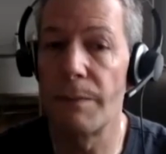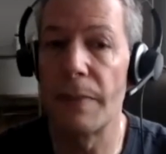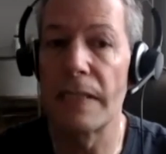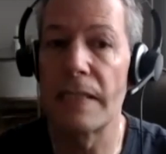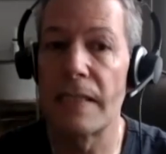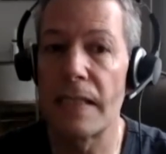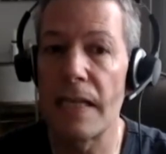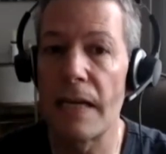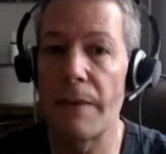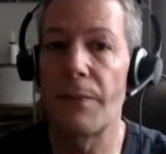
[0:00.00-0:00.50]
but
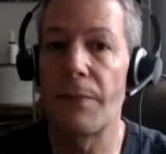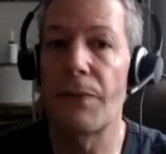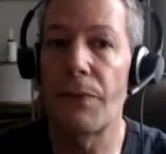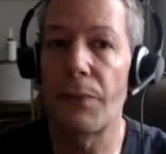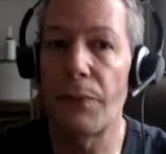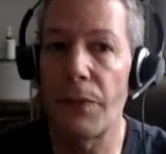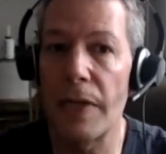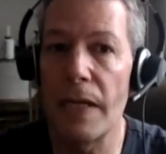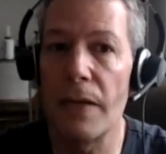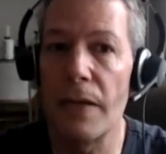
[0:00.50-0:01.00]
step
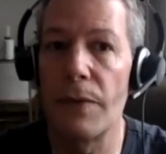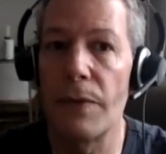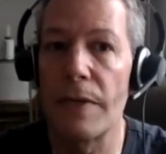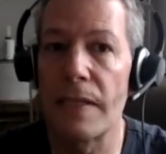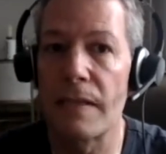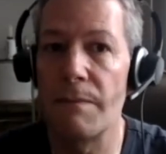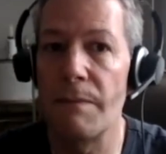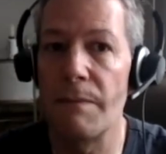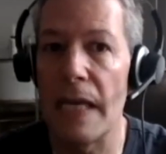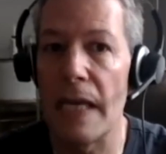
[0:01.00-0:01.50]
three
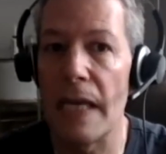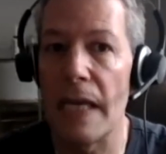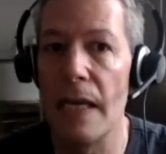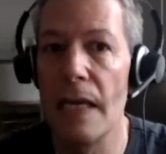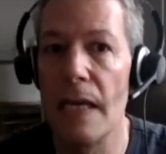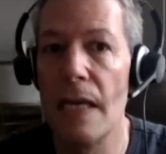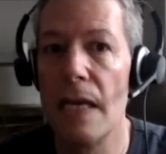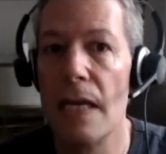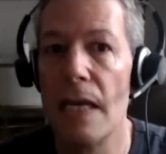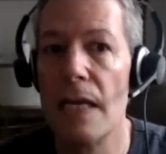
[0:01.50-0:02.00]
was me
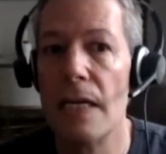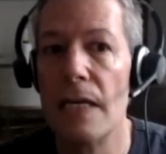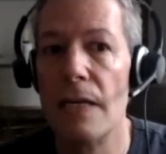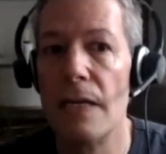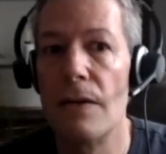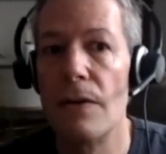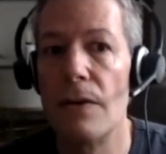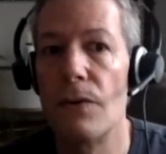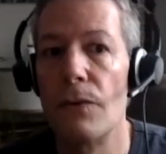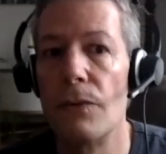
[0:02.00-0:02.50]

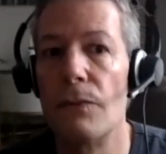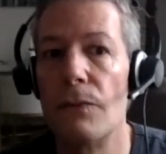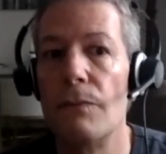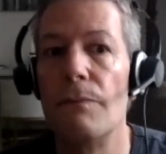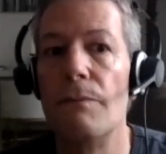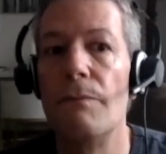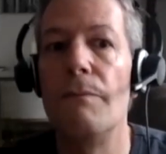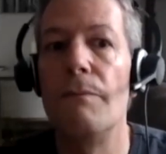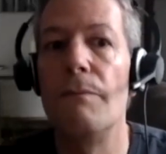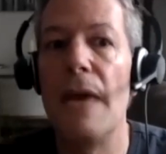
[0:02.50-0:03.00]

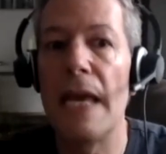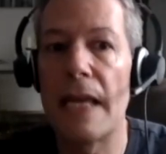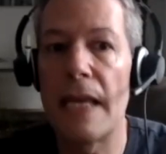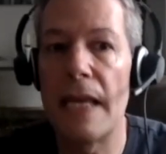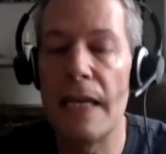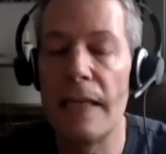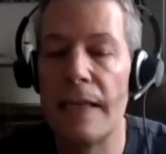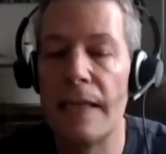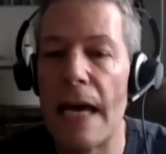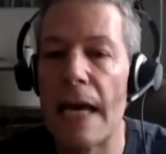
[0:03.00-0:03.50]

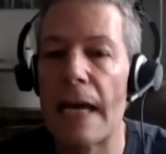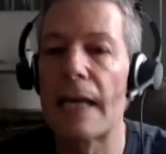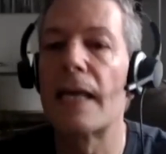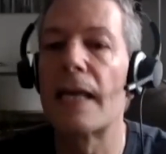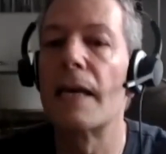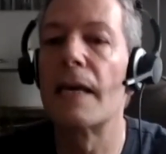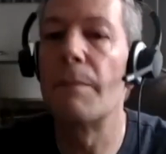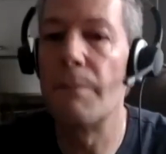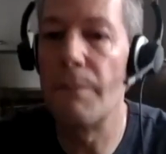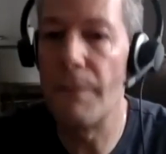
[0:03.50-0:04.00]
making that
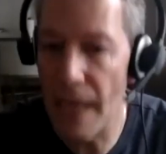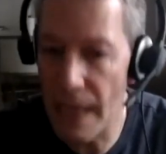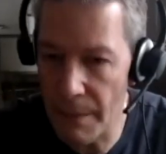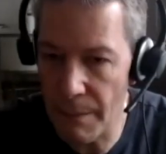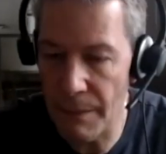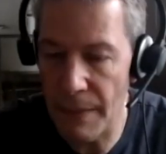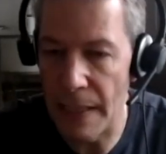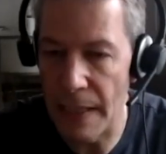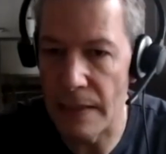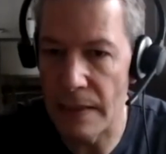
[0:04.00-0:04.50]

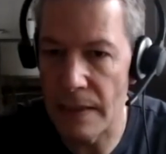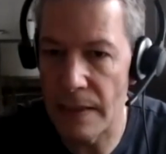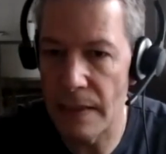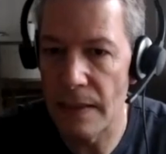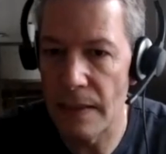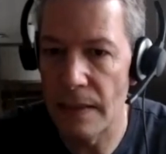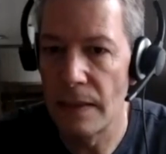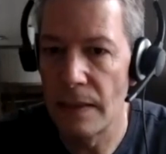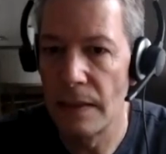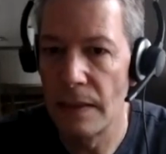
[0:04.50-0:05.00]
commitment
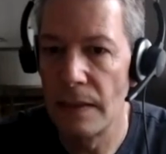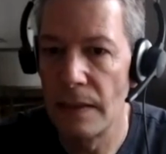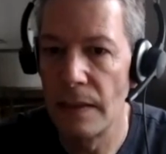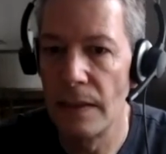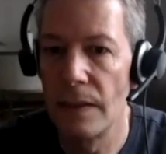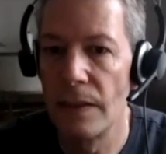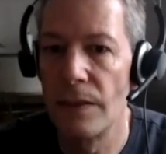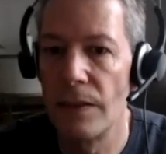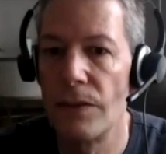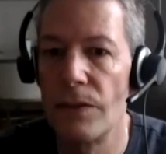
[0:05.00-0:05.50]

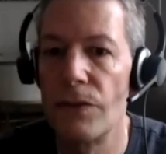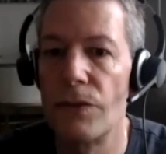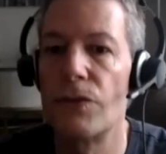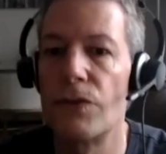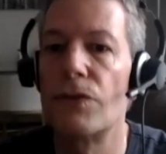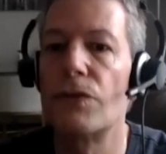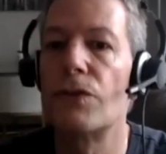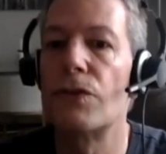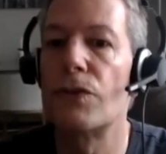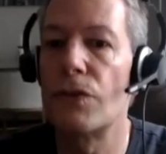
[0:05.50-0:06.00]

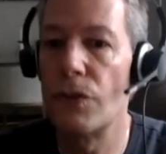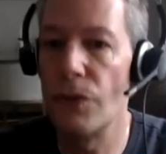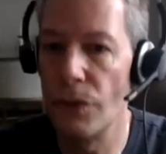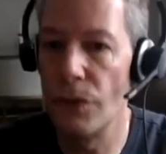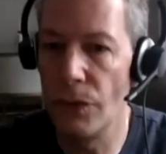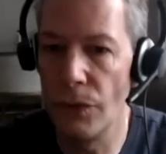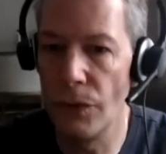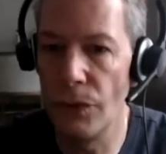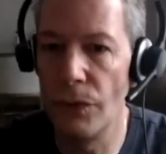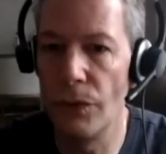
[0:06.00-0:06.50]

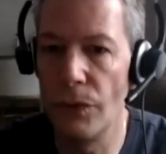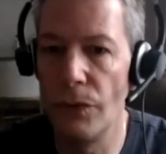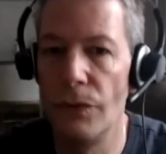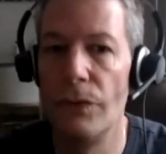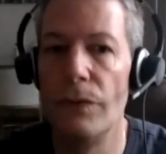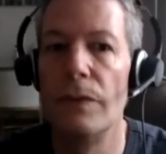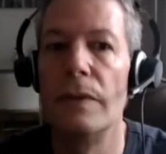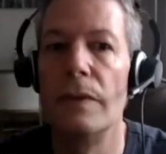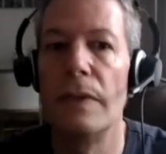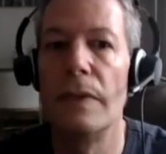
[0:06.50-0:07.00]
to
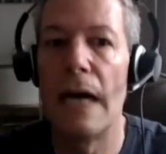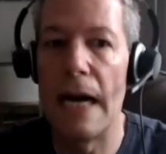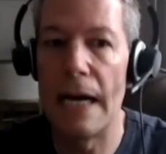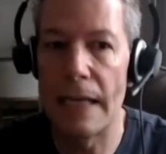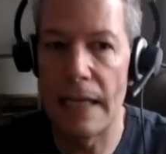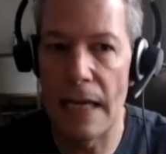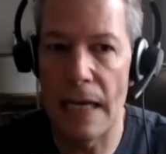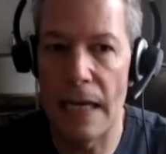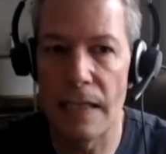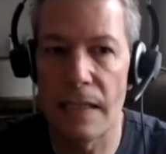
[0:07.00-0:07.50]
i
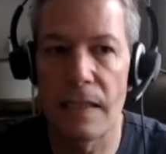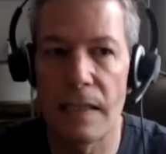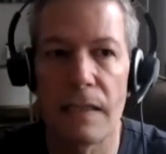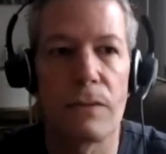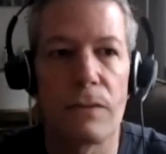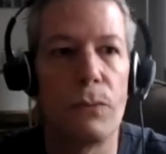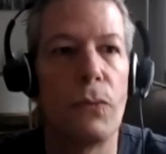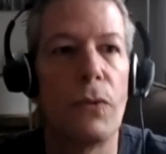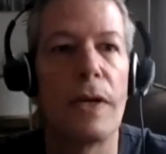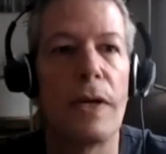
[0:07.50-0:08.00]
guess
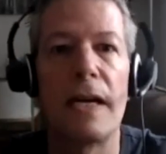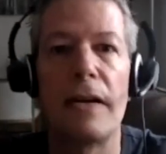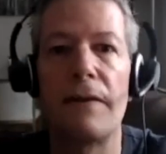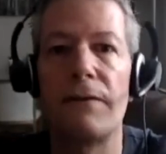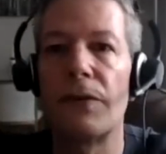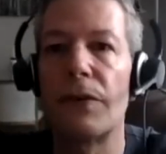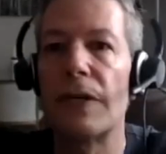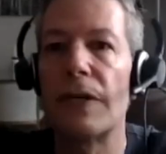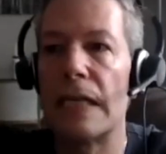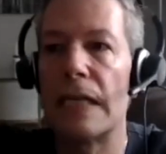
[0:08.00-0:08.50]

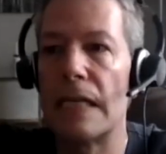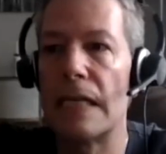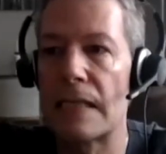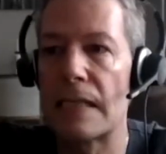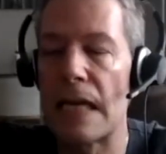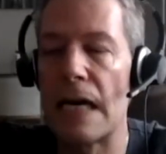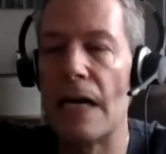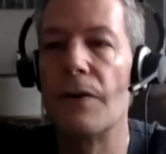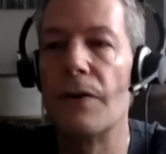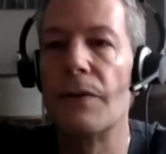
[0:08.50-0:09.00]
whatever it is
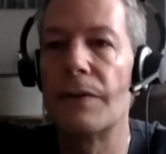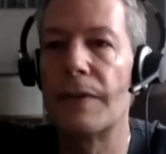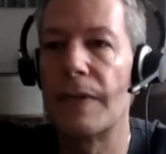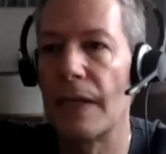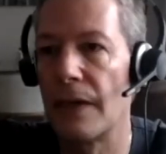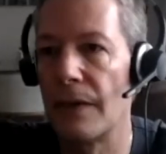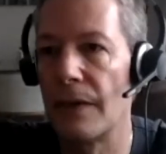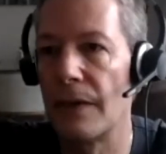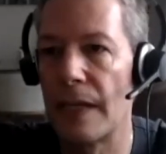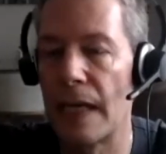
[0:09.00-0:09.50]
out
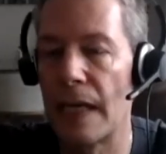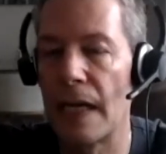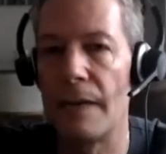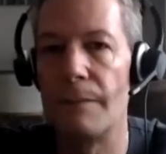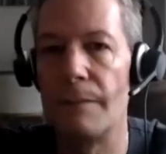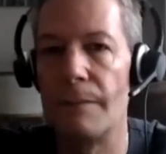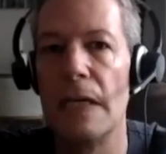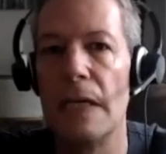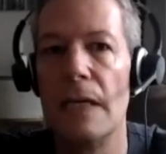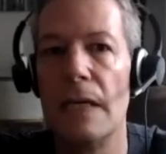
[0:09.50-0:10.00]
there that
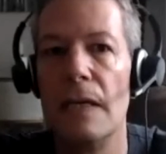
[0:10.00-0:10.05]
i'm